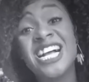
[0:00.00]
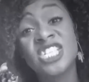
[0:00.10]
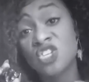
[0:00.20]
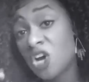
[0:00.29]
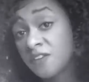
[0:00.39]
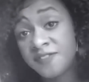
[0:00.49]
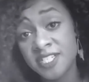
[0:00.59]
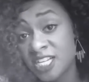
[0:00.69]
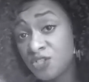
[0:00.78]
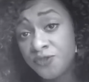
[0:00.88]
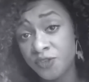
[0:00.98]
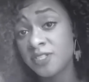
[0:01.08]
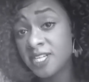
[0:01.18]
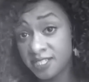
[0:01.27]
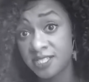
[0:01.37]
as often as you feel
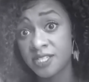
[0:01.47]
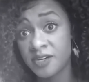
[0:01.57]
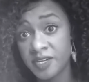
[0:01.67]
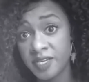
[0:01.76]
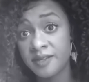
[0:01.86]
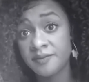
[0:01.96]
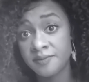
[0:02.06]
necessary.